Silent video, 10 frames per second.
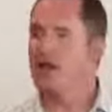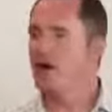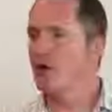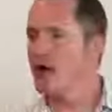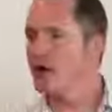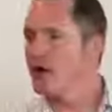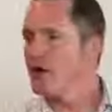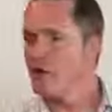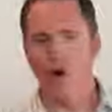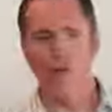You know what?
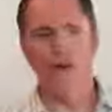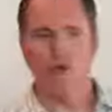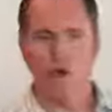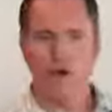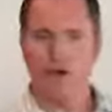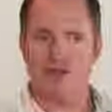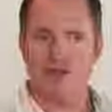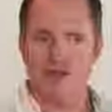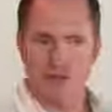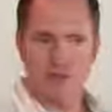Romans 1
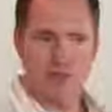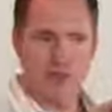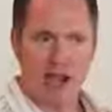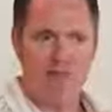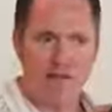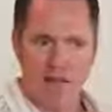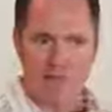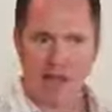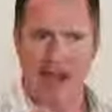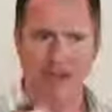assumes
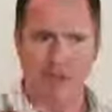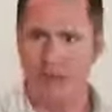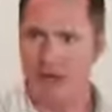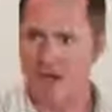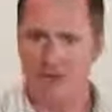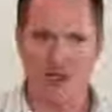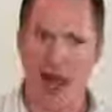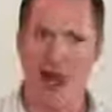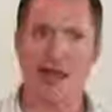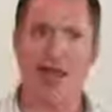every man, woman, and
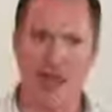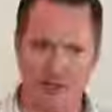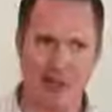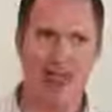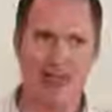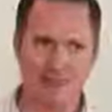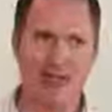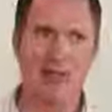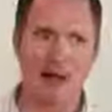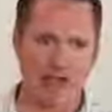child has an
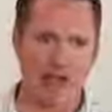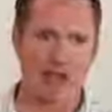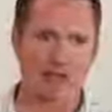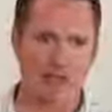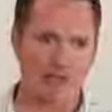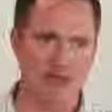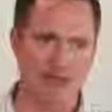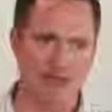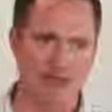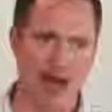idea about the
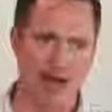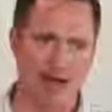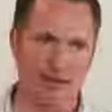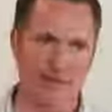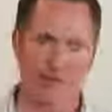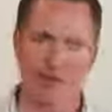existence of God.